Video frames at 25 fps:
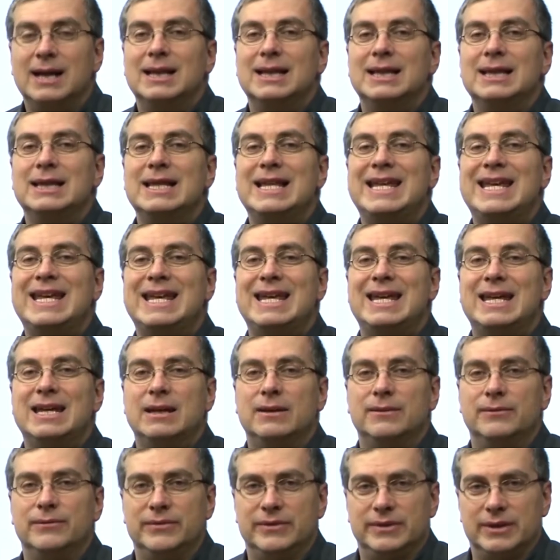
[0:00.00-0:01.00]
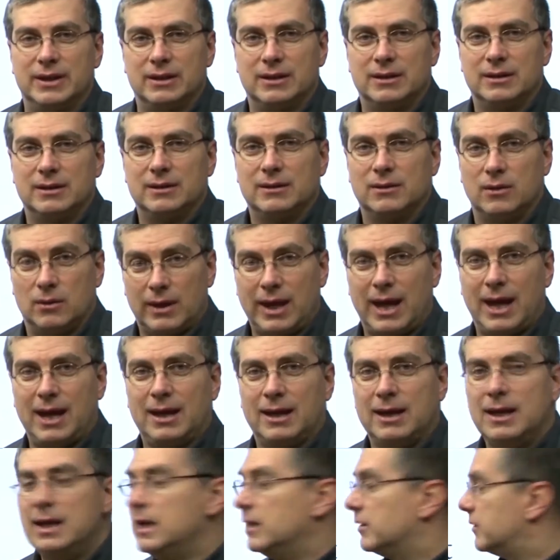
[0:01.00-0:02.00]
Leaves. Okay?
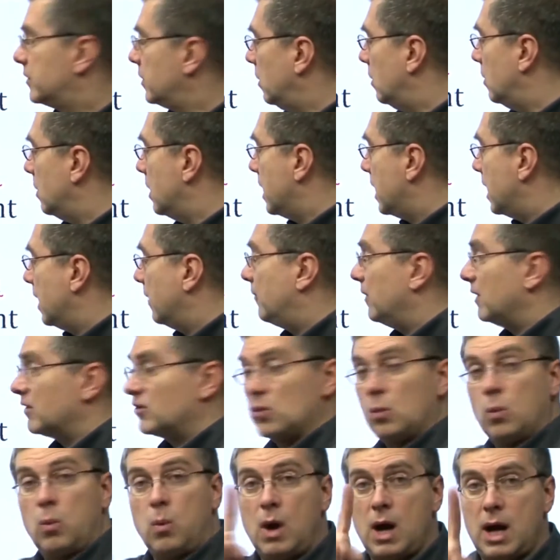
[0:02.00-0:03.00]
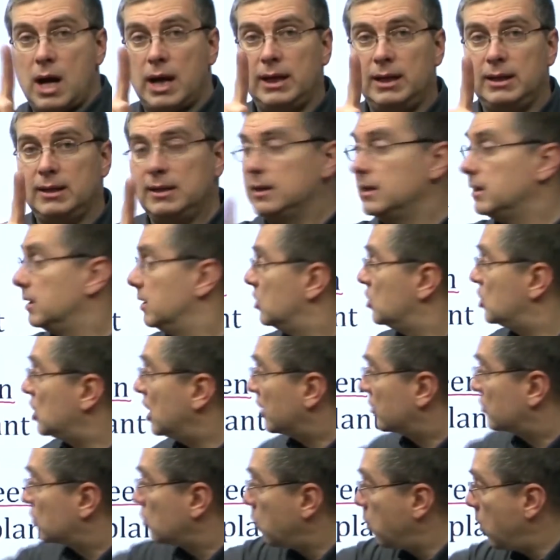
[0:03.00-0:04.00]
So if it's one,
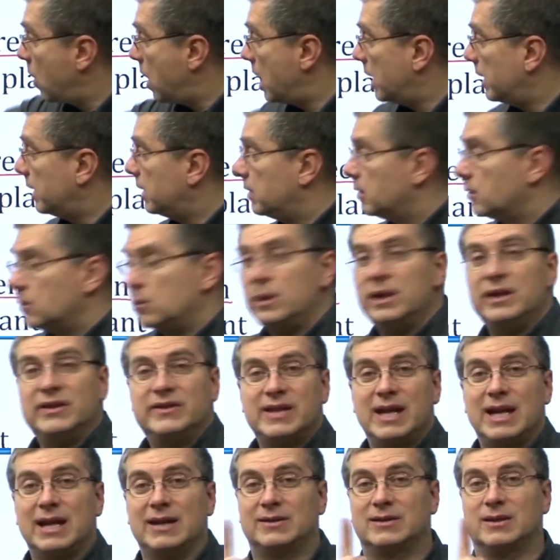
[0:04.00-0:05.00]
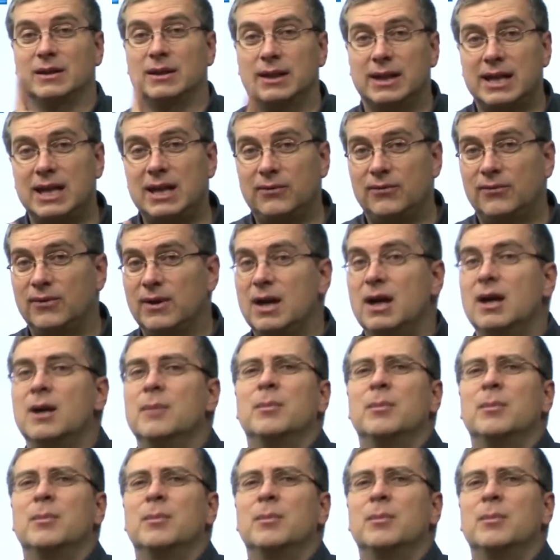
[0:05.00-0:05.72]
just one, we say it's a leaf.